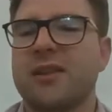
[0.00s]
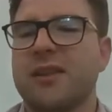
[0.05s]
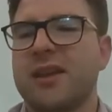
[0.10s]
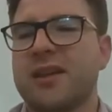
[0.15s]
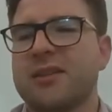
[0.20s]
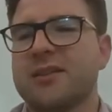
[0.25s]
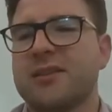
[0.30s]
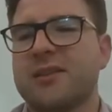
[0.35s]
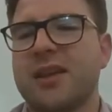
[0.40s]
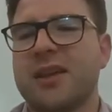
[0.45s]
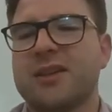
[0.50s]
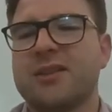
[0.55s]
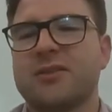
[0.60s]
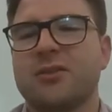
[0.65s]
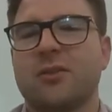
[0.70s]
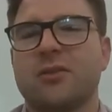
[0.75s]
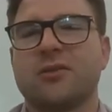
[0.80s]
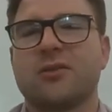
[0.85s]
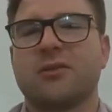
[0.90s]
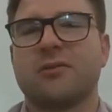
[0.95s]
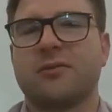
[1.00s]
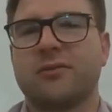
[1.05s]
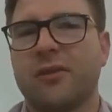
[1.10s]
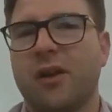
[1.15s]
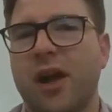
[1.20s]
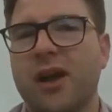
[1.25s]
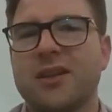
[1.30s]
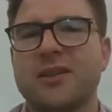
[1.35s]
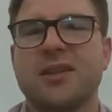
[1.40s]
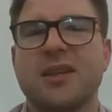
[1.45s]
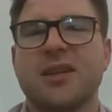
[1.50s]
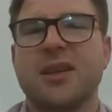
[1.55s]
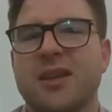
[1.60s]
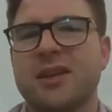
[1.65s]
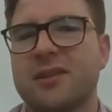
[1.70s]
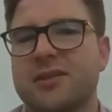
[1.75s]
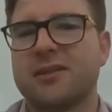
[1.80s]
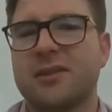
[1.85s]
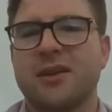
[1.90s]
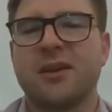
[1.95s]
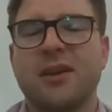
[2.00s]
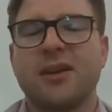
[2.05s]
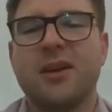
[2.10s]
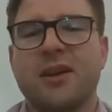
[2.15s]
These sorts of ideas.